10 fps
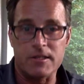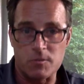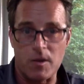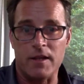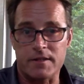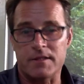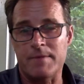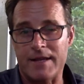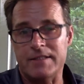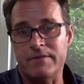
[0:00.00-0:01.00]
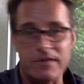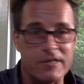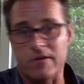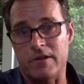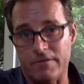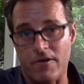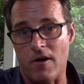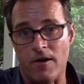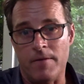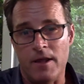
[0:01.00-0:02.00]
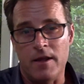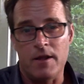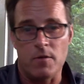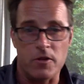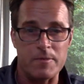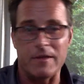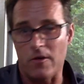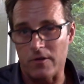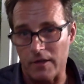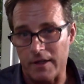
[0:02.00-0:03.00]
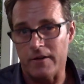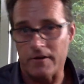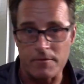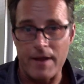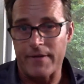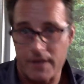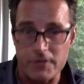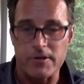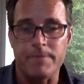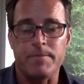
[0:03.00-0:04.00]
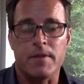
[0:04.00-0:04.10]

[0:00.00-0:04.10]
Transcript: as well as some activity during the fall, whether it be locally or around the country.